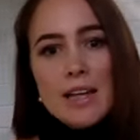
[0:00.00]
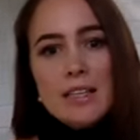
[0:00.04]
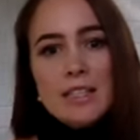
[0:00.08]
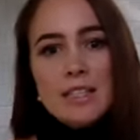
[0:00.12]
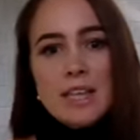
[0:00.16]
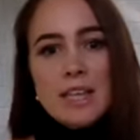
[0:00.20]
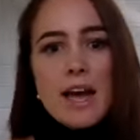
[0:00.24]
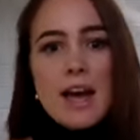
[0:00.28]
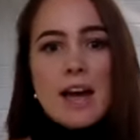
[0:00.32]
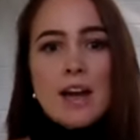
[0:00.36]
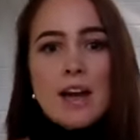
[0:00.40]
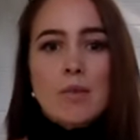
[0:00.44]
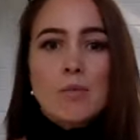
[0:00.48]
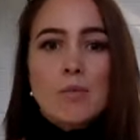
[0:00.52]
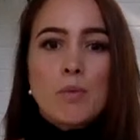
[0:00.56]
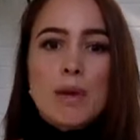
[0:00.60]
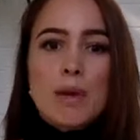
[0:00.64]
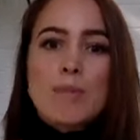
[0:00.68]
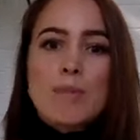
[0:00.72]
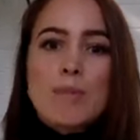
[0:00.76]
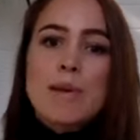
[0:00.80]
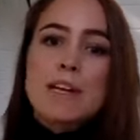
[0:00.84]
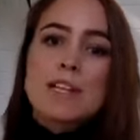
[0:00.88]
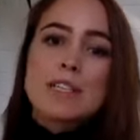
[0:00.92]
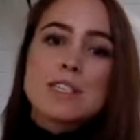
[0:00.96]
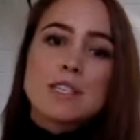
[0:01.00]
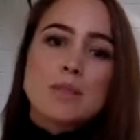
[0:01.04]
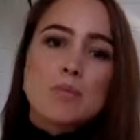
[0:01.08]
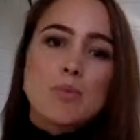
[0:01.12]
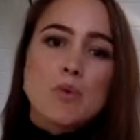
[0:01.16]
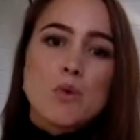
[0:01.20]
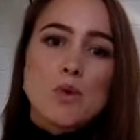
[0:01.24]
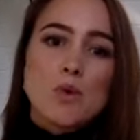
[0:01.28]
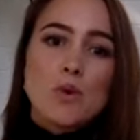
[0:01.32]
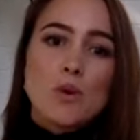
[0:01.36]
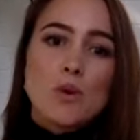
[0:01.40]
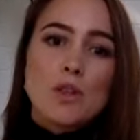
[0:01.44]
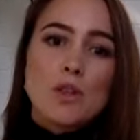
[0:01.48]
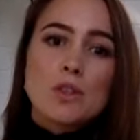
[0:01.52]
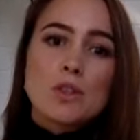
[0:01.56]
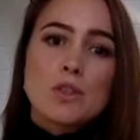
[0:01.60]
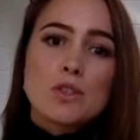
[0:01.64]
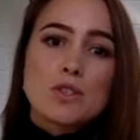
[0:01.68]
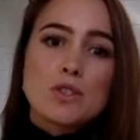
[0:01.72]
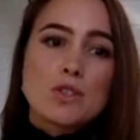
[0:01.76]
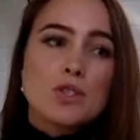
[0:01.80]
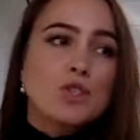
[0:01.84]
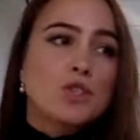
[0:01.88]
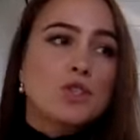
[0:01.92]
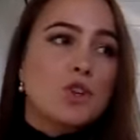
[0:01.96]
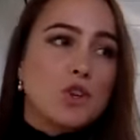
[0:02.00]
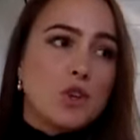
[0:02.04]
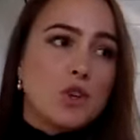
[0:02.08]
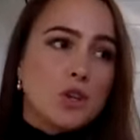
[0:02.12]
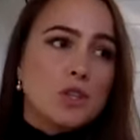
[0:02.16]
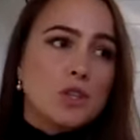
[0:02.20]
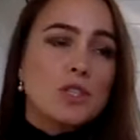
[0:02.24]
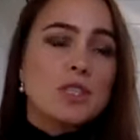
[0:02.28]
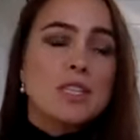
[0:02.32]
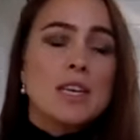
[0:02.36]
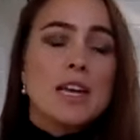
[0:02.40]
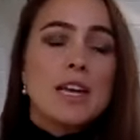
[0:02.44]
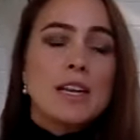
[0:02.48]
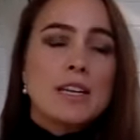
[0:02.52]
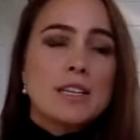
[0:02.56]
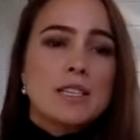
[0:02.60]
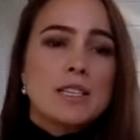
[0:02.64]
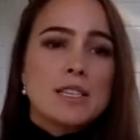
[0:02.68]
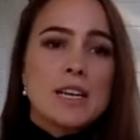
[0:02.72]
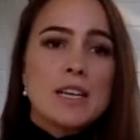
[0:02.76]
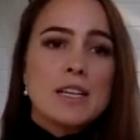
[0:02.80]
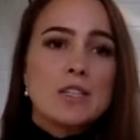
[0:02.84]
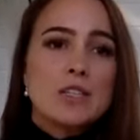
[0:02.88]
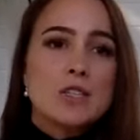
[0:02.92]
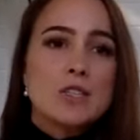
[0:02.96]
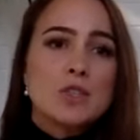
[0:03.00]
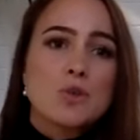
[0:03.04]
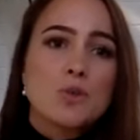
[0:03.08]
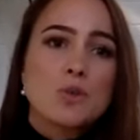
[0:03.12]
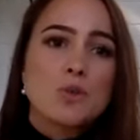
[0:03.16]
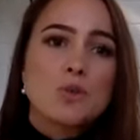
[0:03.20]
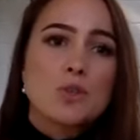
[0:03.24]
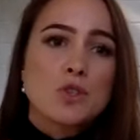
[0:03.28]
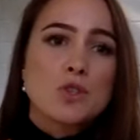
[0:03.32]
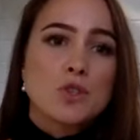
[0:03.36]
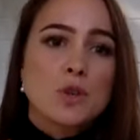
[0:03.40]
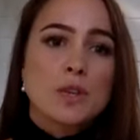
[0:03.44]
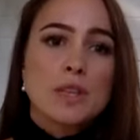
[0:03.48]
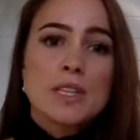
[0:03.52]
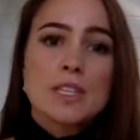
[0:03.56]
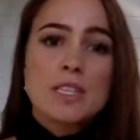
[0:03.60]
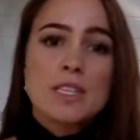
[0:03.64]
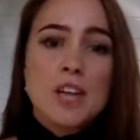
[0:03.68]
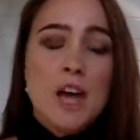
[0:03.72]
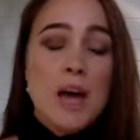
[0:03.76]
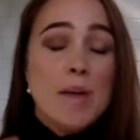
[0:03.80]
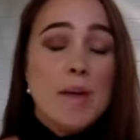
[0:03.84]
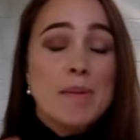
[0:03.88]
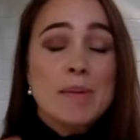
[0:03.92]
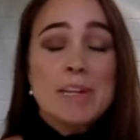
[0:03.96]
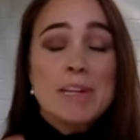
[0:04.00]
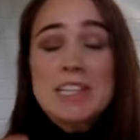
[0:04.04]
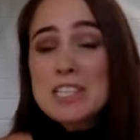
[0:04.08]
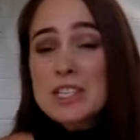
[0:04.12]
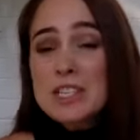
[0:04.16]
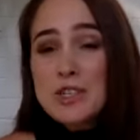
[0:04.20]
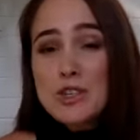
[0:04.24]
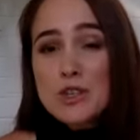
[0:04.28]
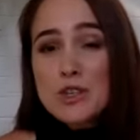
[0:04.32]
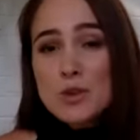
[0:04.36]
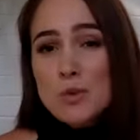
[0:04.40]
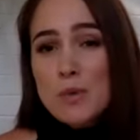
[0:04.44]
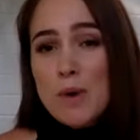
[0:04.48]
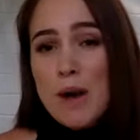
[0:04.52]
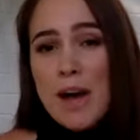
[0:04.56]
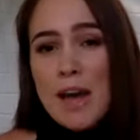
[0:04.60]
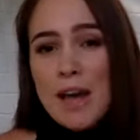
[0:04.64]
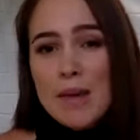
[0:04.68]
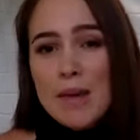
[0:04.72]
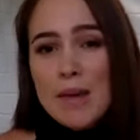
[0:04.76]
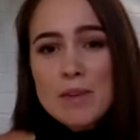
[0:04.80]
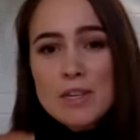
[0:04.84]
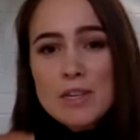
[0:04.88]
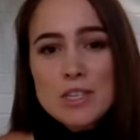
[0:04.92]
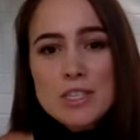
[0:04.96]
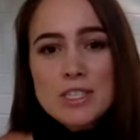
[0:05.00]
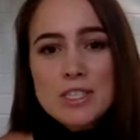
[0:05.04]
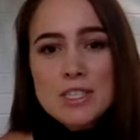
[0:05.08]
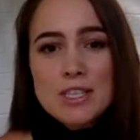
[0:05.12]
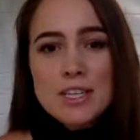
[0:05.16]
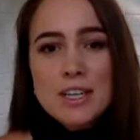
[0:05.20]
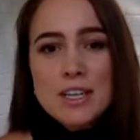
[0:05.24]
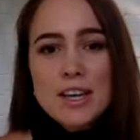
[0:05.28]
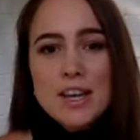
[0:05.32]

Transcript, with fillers: So how can we better support students and, and schools during this time in a digital way, which has